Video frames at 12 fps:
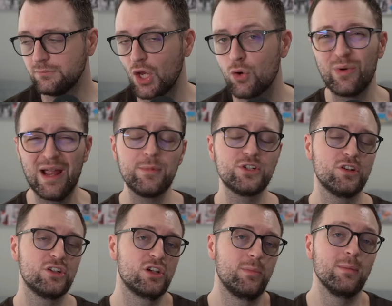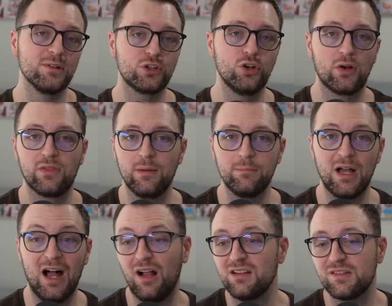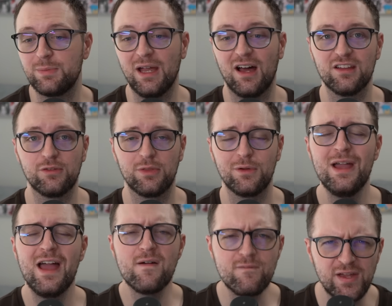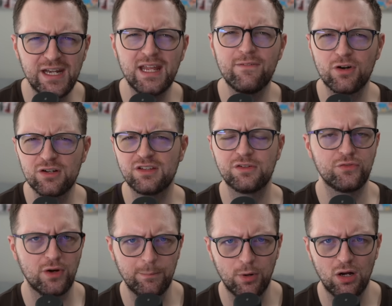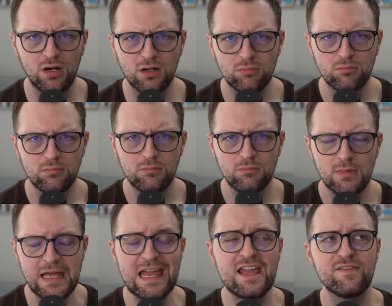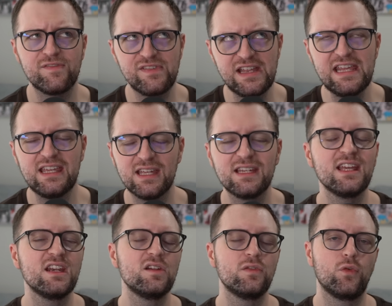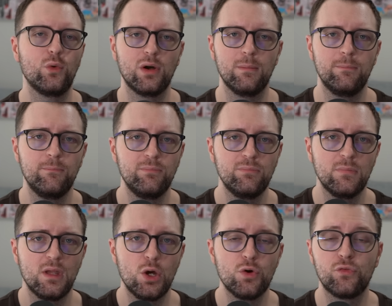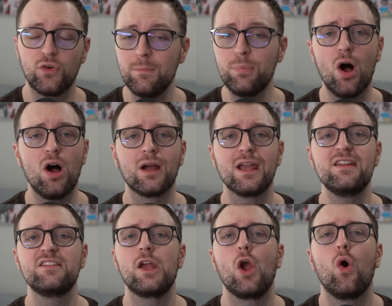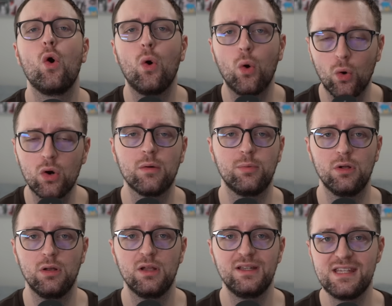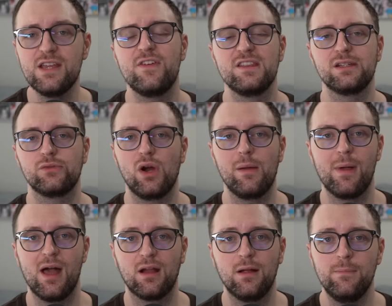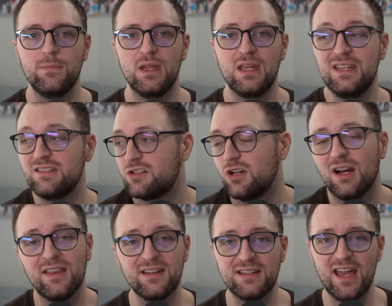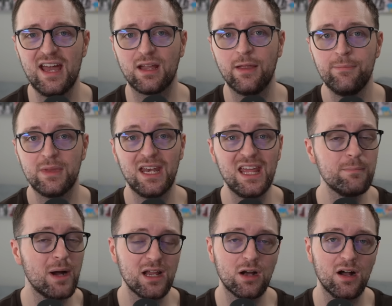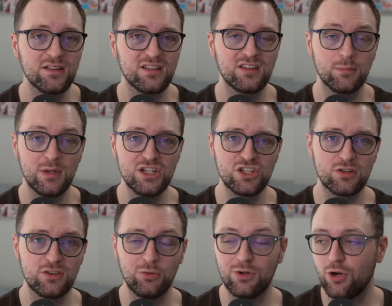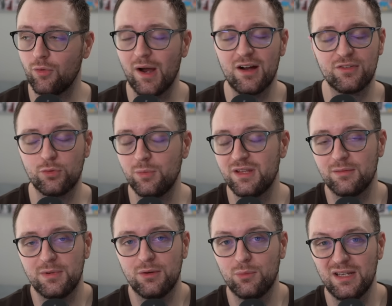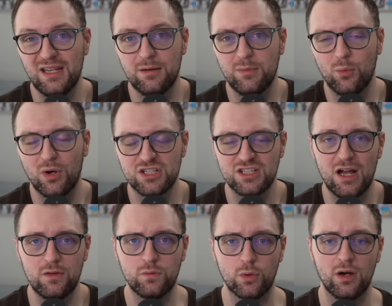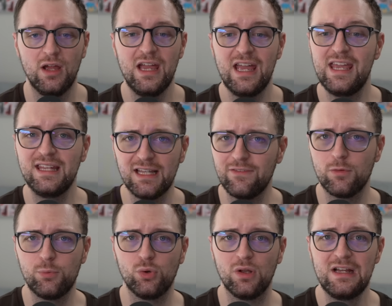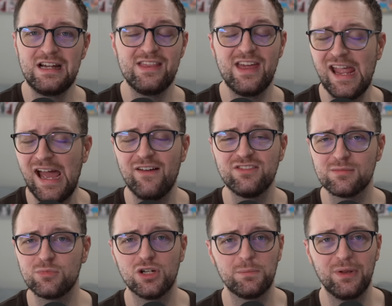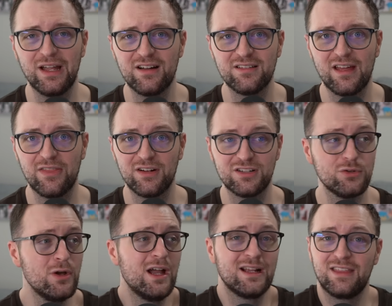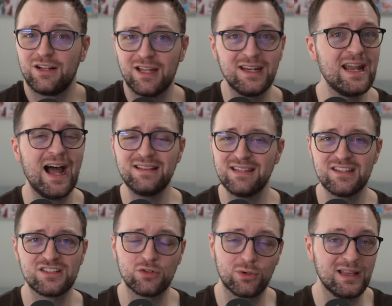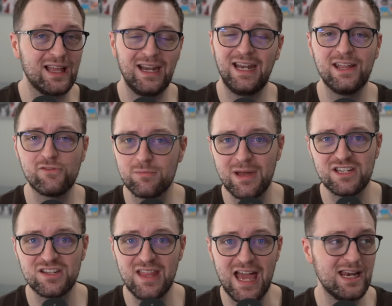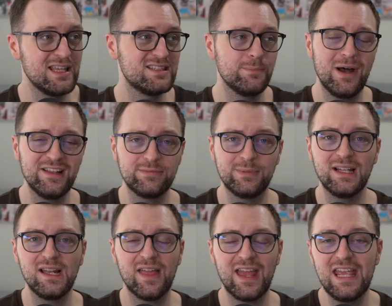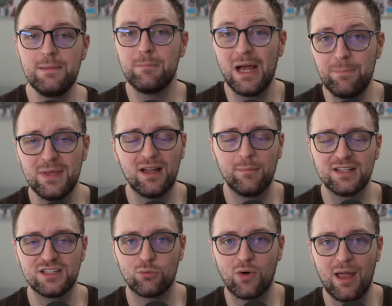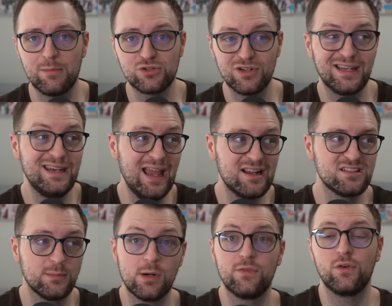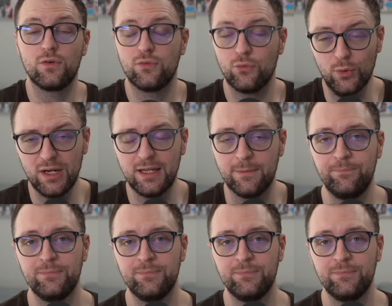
Real Madrid should be able to cook them. I'll just be honest with you. Vinny versus Frimpong. If Vinny can get in form, Frimpong is a horrible defensive right back. He's good on the attack, and he might cause us some issues too. Carreras will be somebody we need to be watching out for. In Liverpool, they have some good players out there too. The Konate storyline, I didn't even mention that, is the possibility that he might be coming to Real Madrid next summer for free.